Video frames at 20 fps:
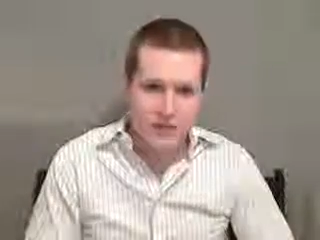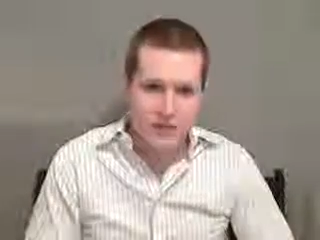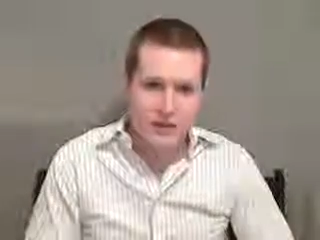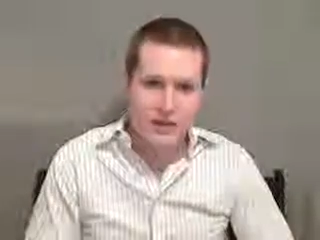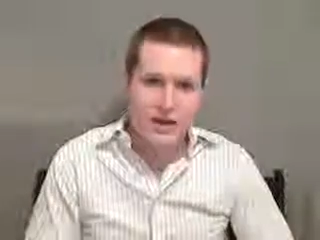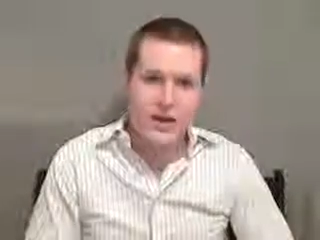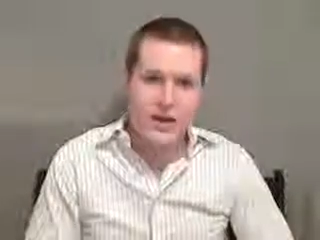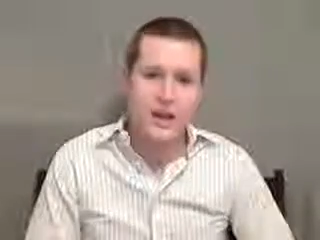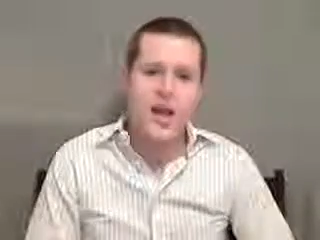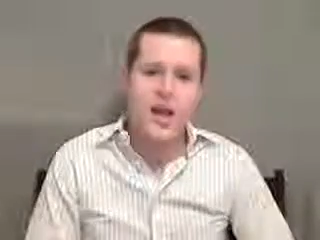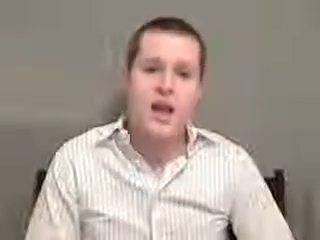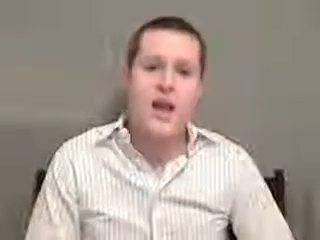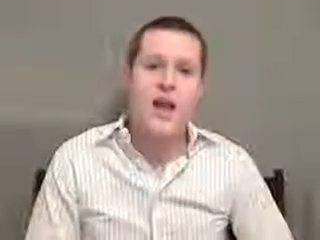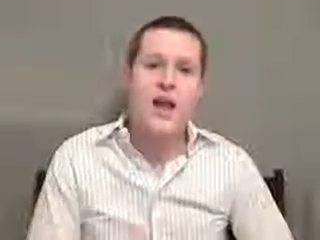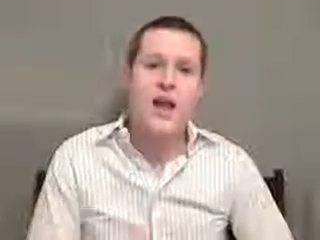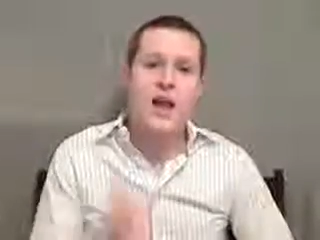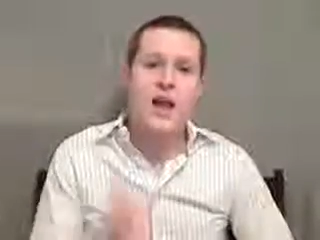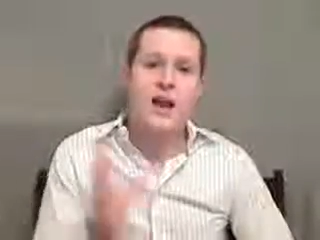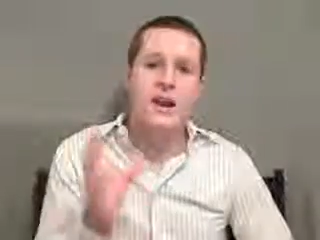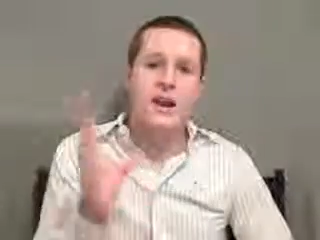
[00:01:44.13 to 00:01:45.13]
Okay?
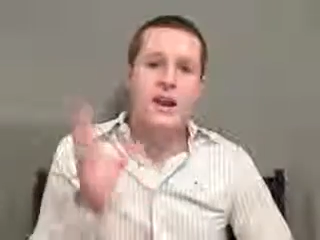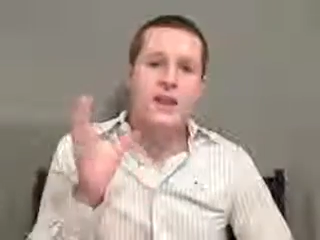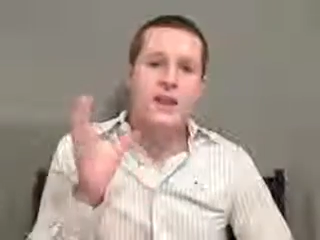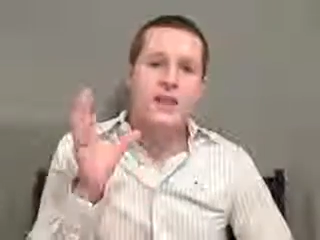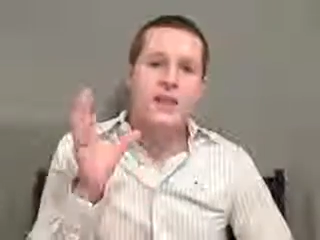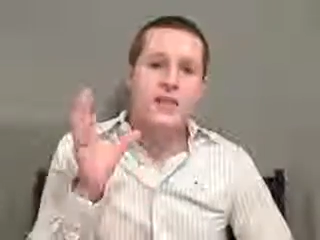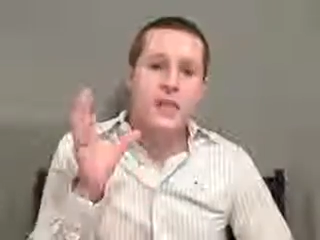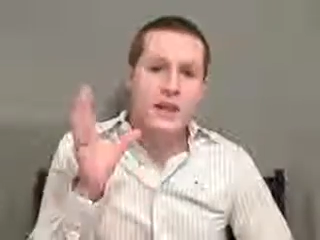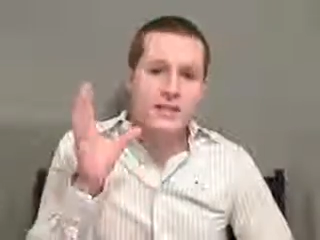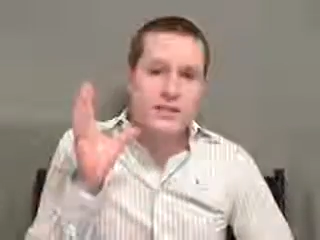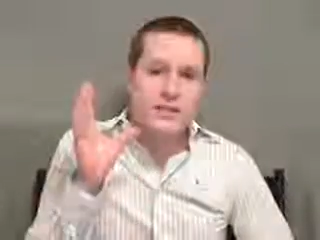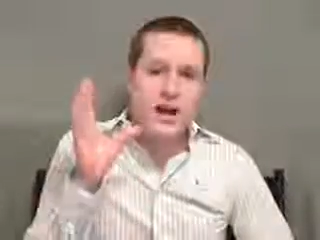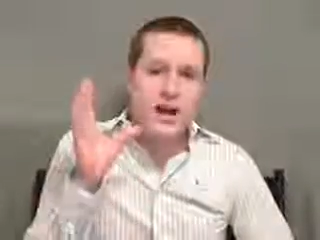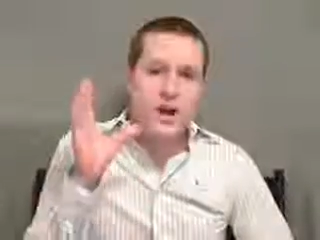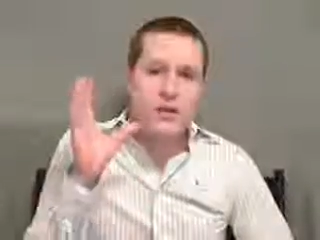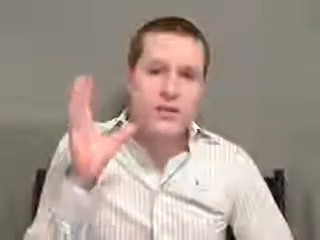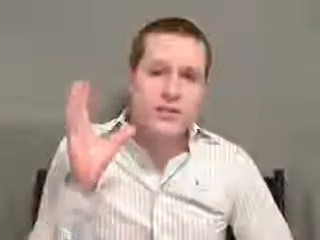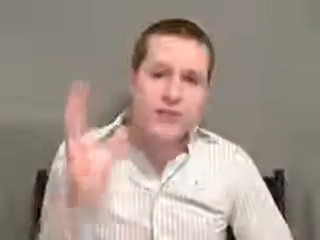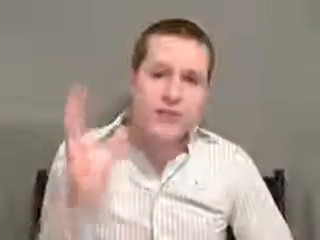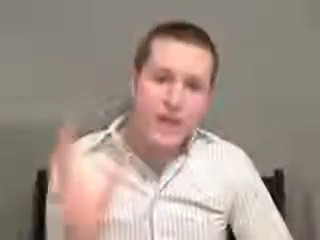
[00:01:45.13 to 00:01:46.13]
And that's
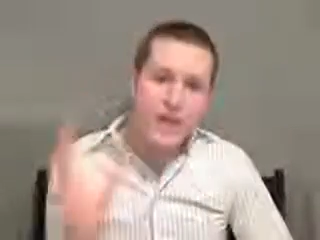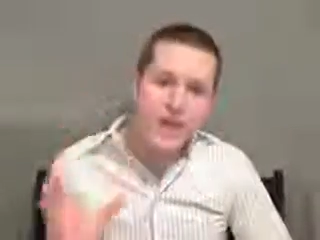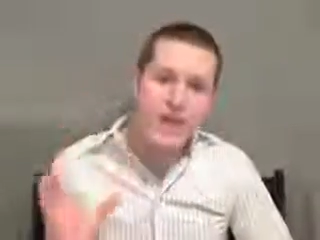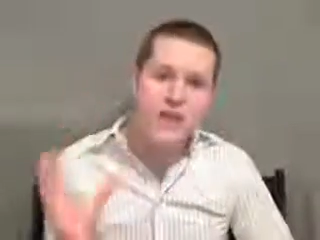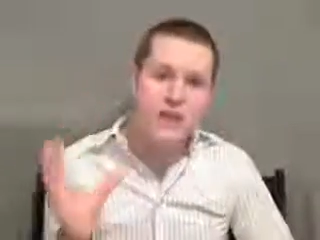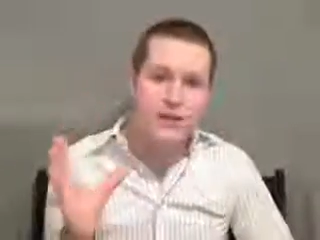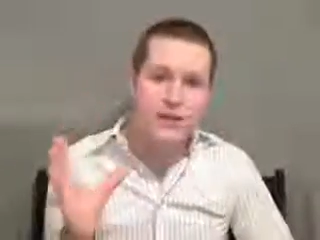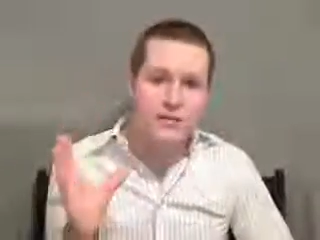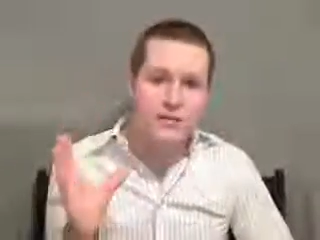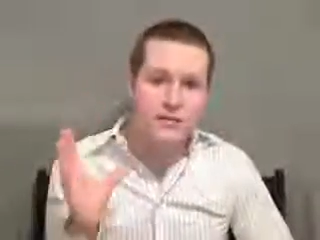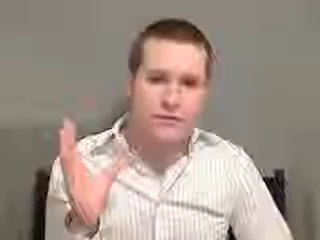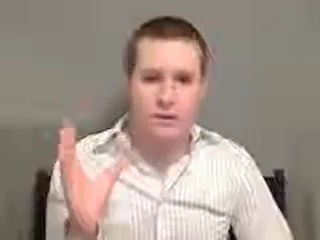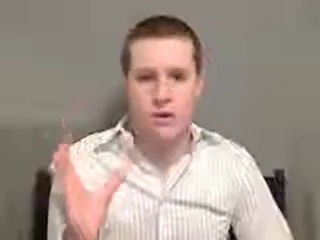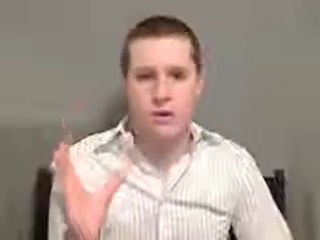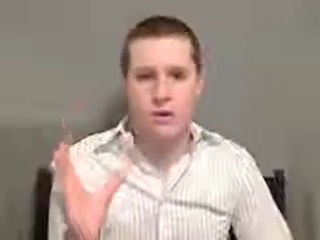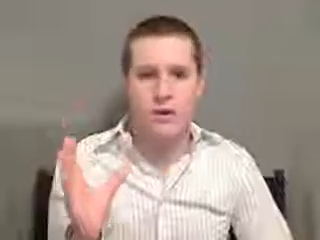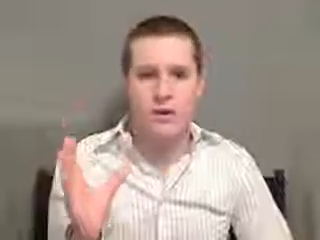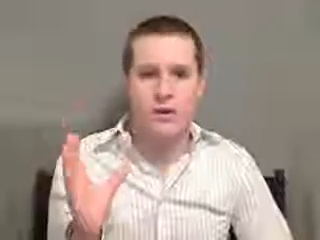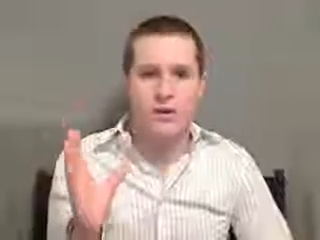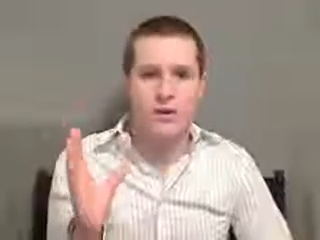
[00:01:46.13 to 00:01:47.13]
how they
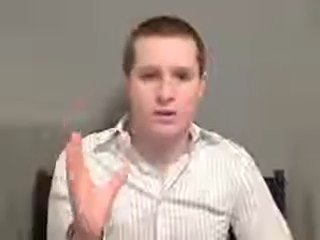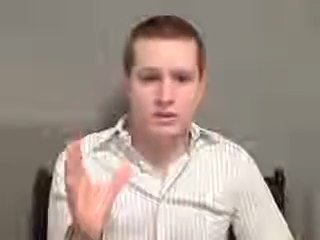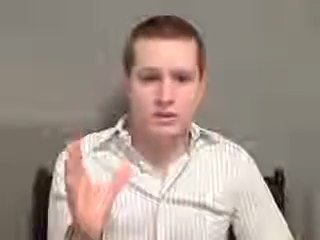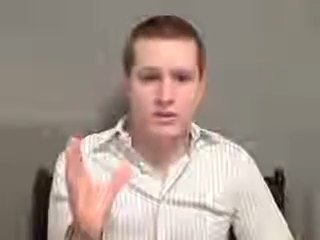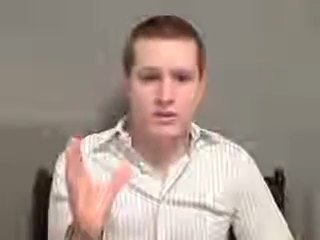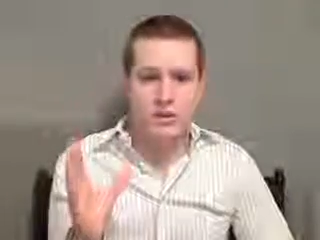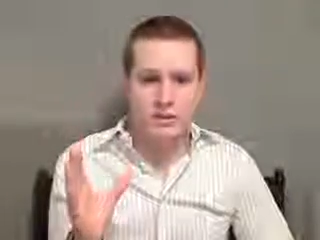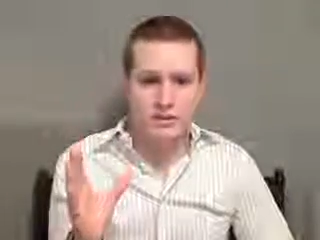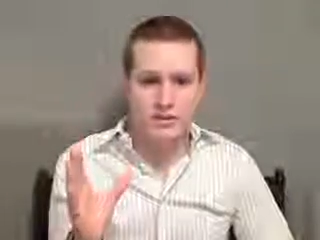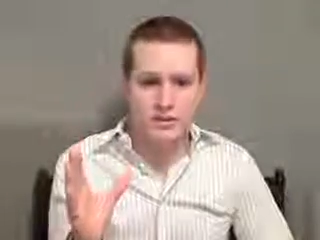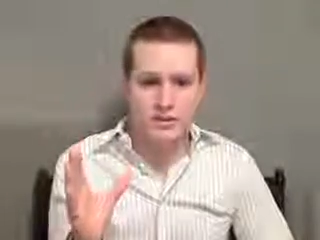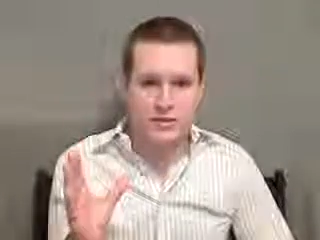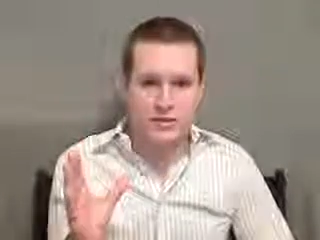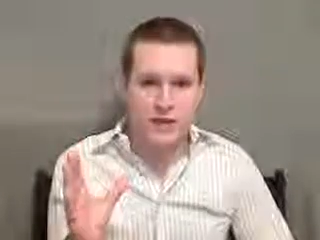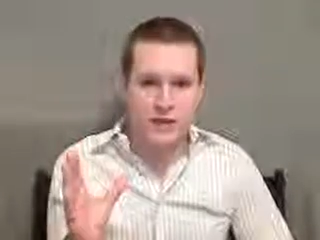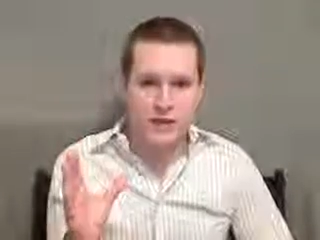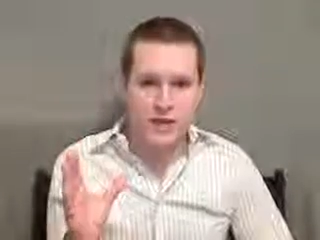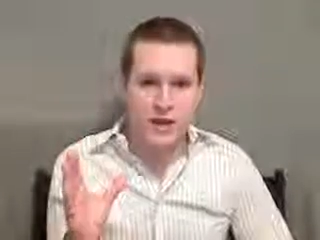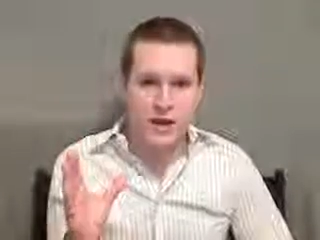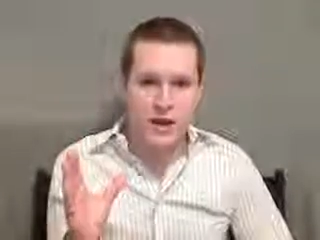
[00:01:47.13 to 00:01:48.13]
view your kids.
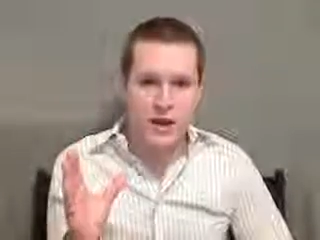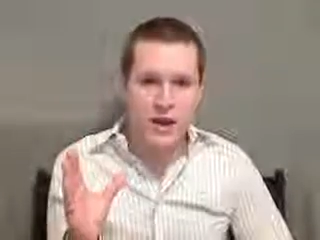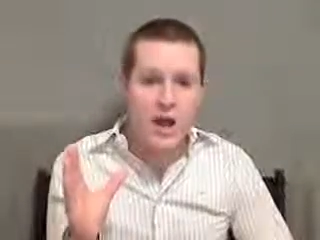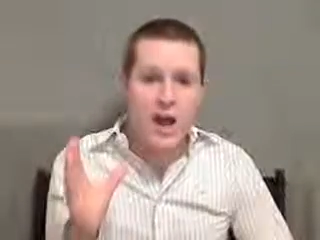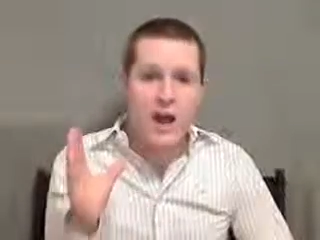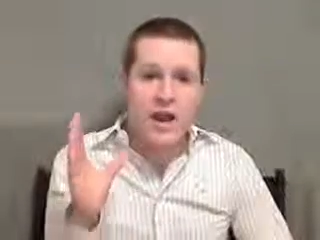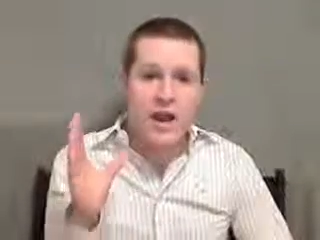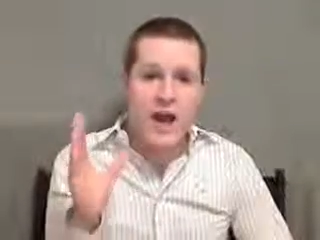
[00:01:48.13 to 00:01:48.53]
Okay?